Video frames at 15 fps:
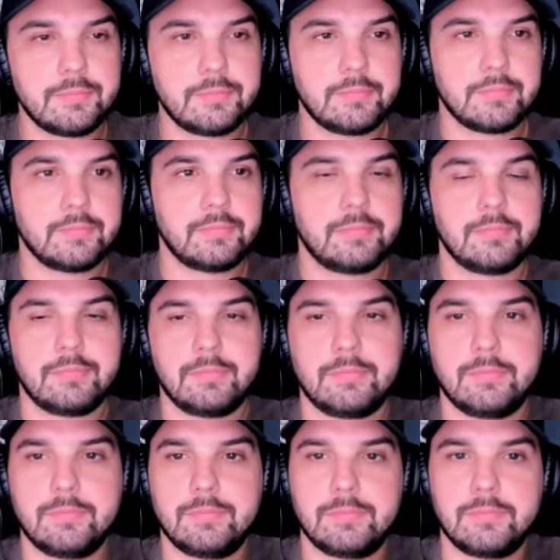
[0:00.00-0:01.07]

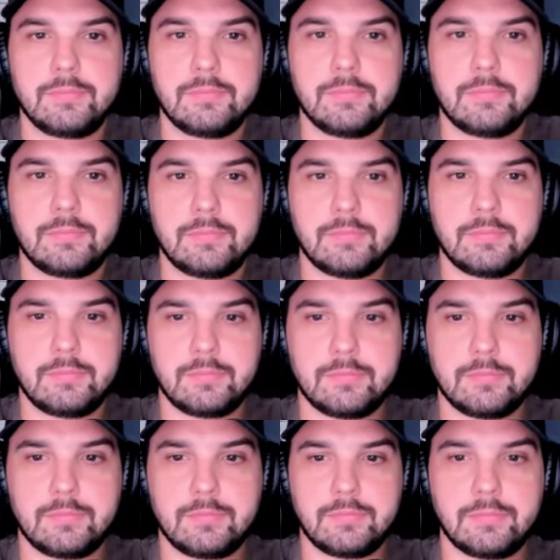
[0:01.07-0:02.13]

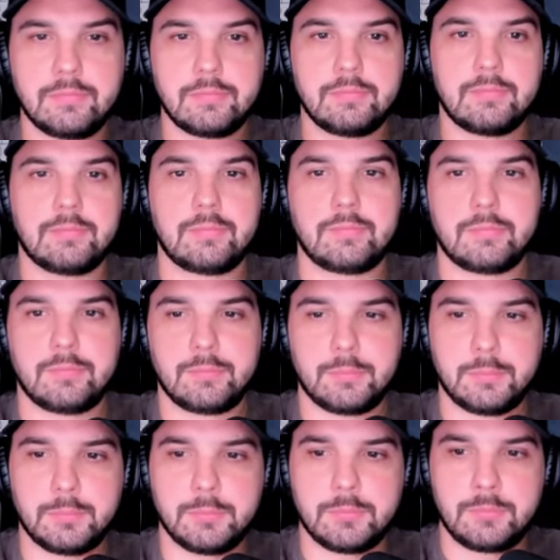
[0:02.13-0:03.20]

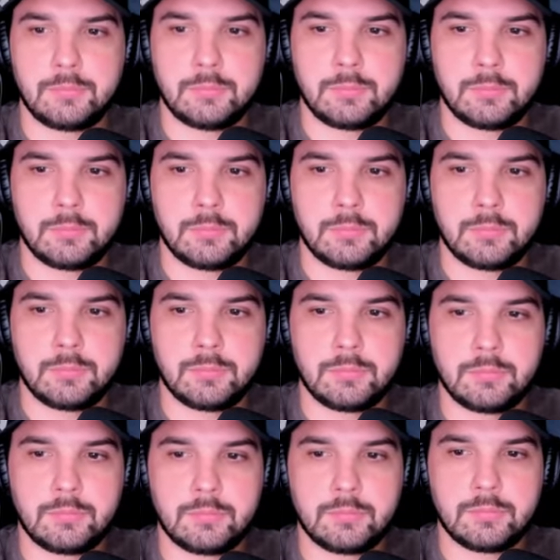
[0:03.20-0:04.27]

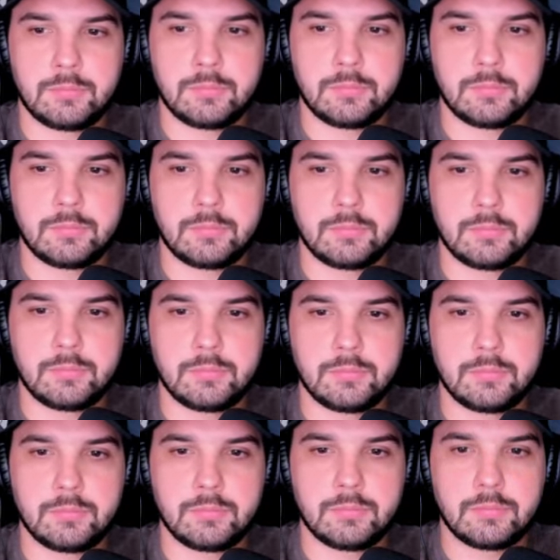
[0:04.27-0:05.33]

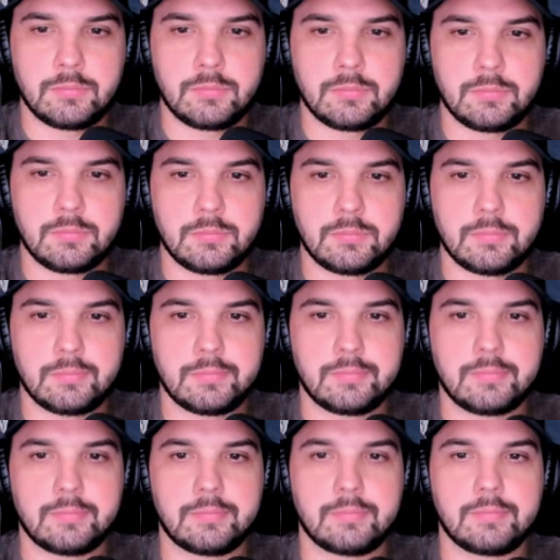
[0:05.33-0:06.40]

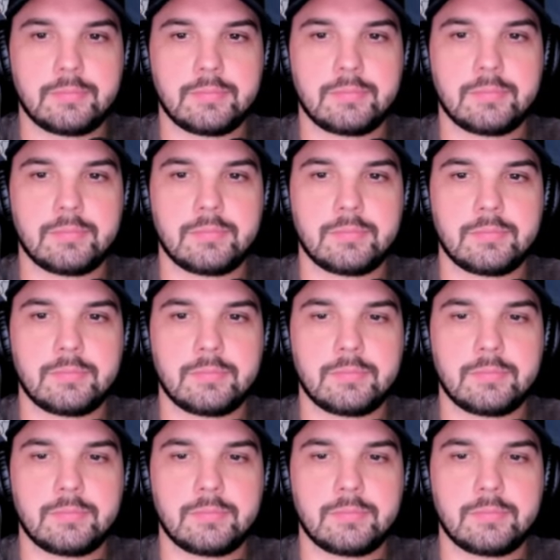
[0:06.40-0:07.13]
(not speaking)